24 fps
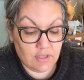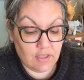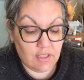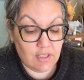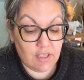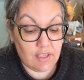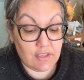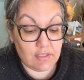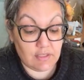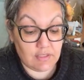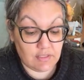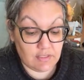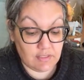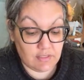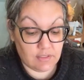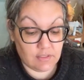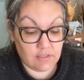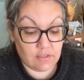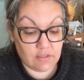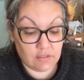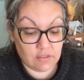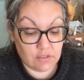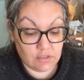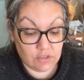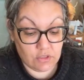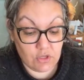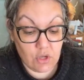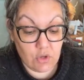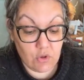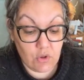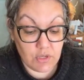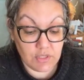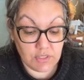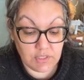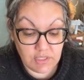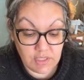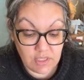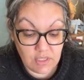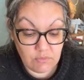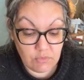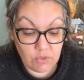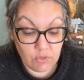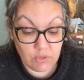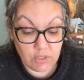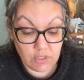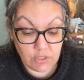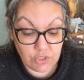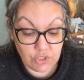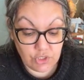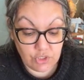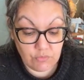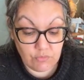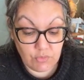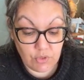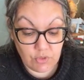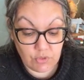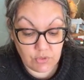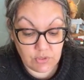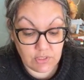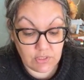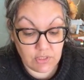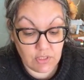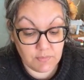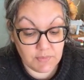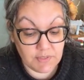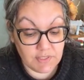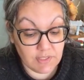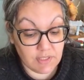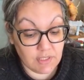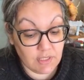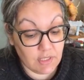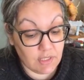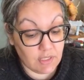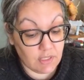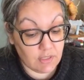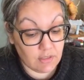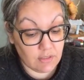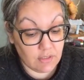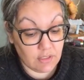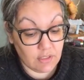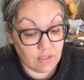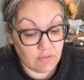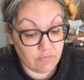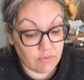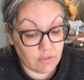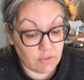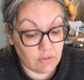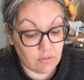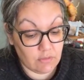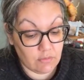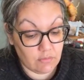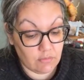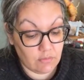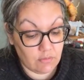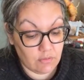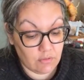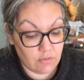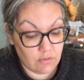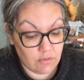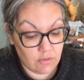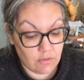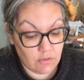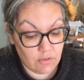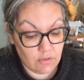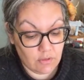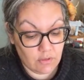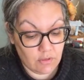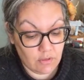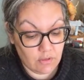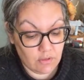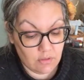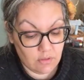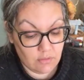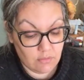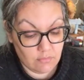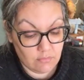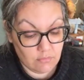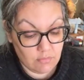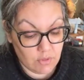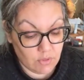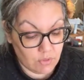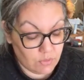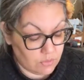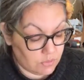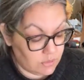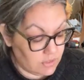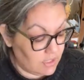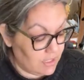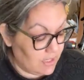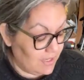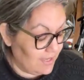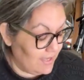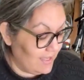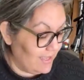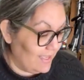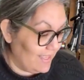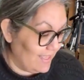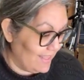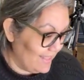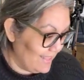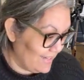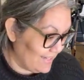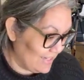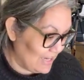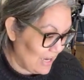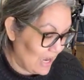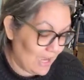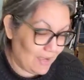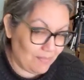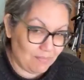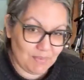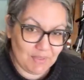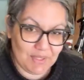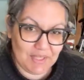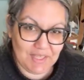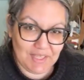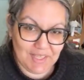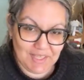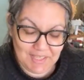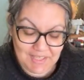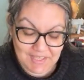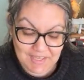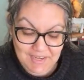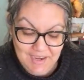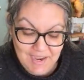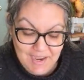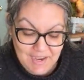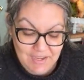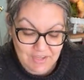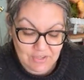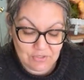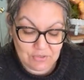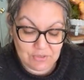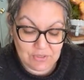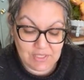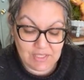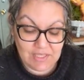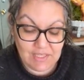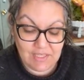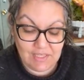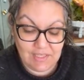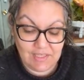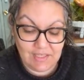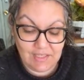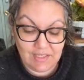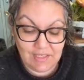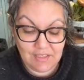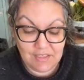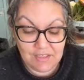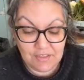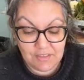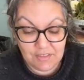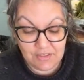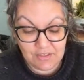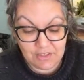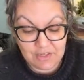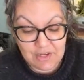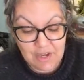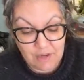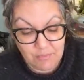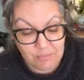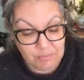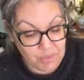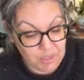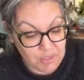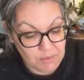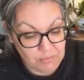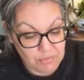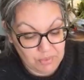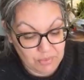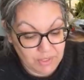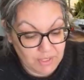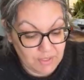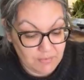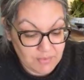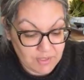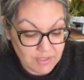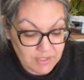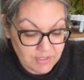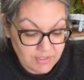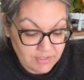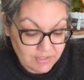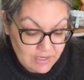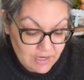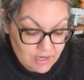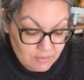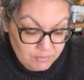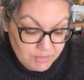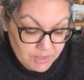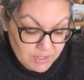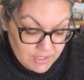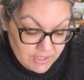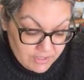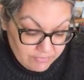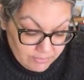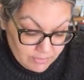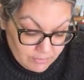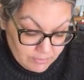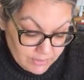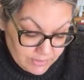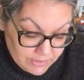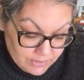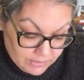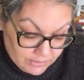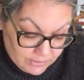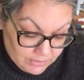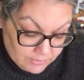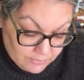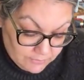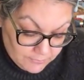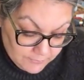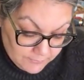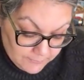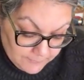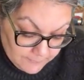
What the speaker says: Yes, go on Temu, get your molds, and I'm seeing even mold, they're copying ILD, they're copying Prima, they're copying everybody.